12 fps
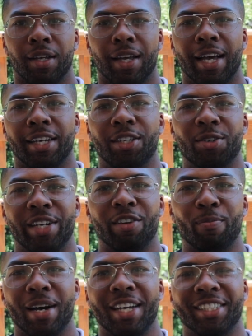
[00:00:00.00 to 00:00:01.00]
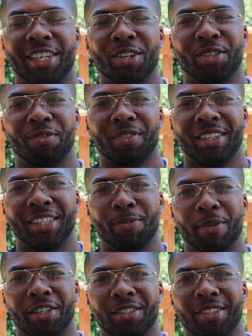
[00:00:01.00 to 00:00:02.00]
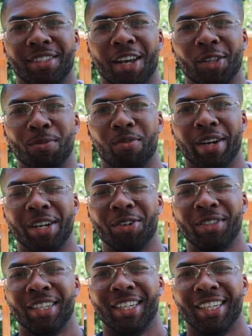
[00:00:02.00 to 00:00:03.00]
How you doing, everybody? It's your health and fitness specialist, Kelly Brown,